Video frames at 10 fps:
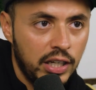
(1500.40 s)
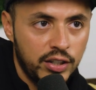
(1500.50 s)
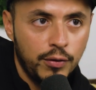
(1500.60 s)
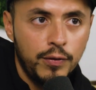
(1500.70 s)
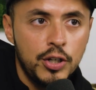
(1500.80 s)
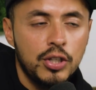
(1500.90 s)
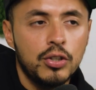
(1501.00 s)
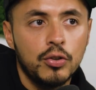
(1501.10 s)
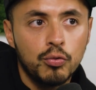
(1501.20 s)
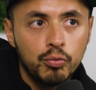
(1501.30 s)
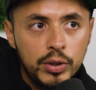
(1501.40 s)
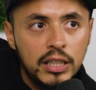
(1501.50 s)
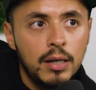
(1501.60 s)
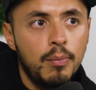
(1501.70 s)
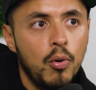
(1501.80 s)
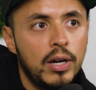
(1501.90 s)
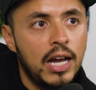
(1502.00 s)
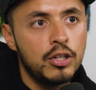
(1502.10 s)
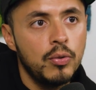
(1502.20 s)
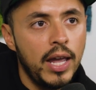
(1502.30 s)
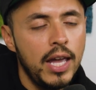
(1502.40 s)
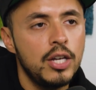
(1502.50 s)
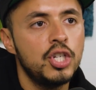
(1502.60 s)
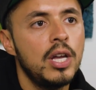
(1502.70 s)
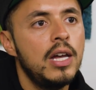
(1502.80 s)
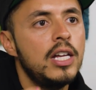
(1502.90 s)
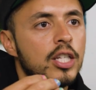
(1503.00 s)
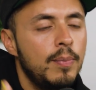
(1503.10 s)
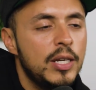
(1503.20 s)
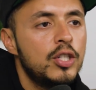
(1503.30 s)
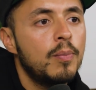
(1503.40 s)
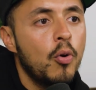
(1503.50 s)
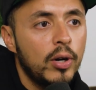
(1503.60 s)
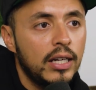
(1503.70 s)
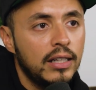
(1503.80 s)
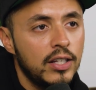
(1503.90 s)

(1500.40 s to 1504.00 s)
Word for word: are less efficient. So it's really important as you age to be supporting